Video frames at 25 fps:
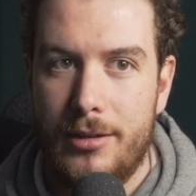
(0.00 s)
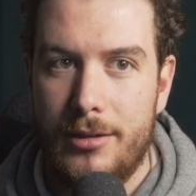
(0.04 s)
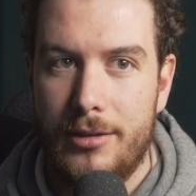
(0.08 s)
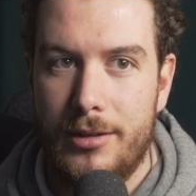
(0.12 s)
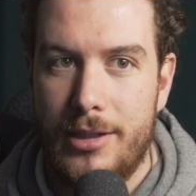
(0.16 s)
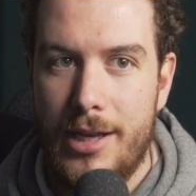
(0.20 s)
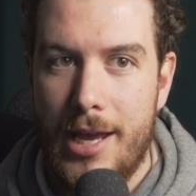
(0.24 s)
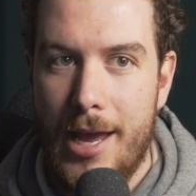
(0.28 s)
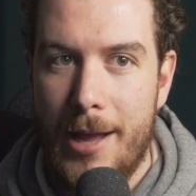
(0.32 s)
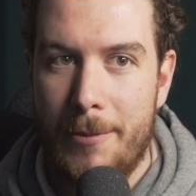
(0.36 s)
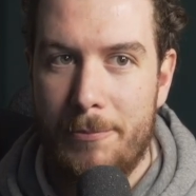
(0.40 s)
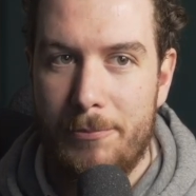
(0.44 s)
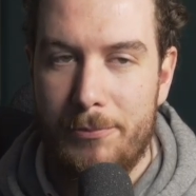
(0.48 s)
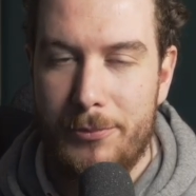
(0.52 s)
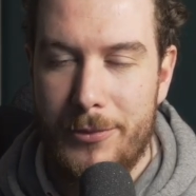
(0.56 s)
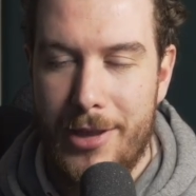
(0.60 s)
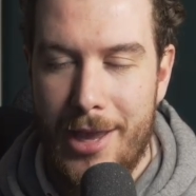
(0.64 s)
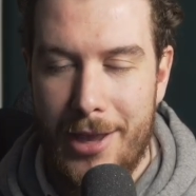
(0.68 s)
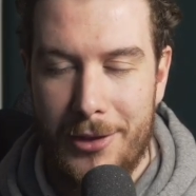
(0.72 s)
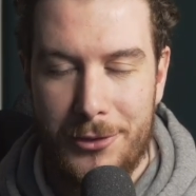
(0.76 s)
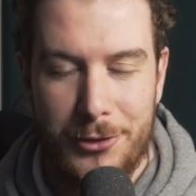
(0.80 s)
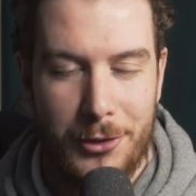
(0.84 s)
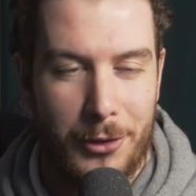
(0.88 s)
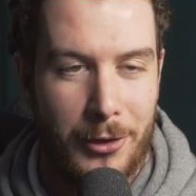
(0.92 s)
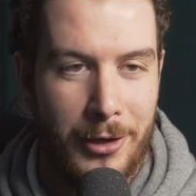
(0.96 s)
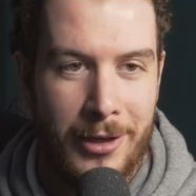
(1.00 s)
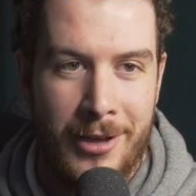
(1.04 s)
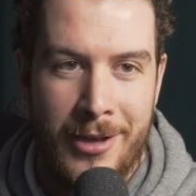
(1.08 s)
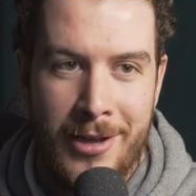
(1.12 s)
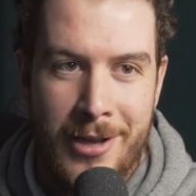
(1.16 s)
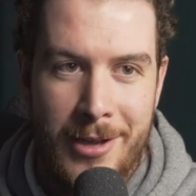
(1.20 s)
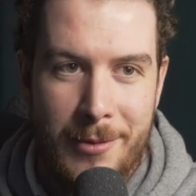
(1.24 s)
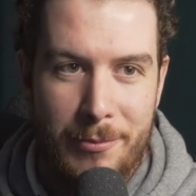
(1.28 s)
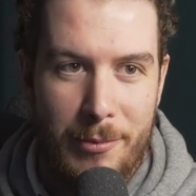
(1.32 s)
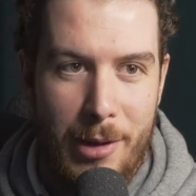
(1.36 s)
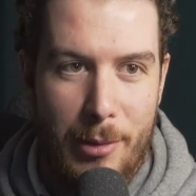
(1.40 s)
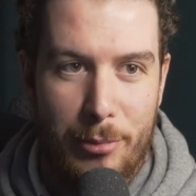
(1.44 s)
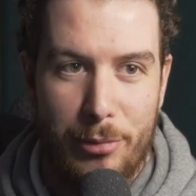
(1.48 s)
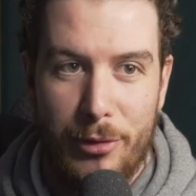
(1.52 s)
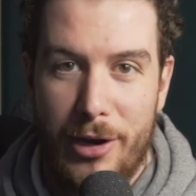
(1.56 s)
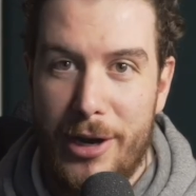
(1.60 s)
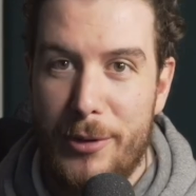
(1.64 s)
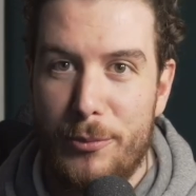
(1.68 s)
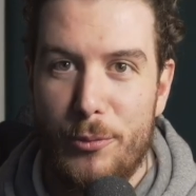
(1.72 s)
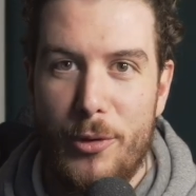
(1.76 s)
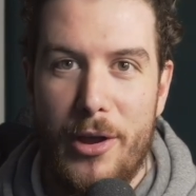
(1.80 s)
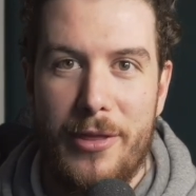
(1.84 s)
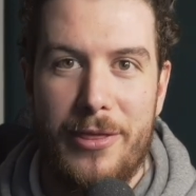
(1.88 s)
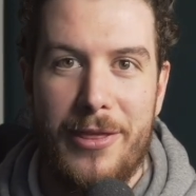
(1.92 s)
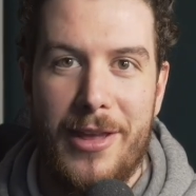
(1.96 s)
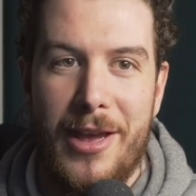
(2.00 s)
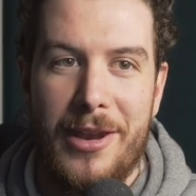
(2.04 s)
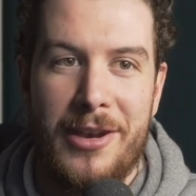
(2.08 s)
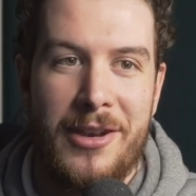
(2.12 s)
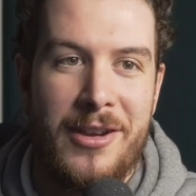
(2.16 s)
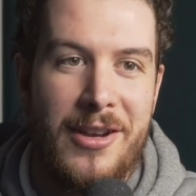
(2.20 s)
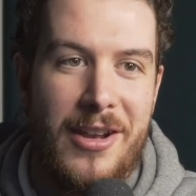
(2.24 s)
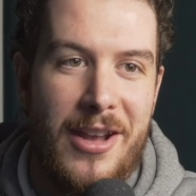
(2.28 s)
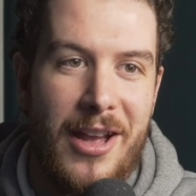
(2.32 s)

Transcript: Yeah, sorry. My brain went then.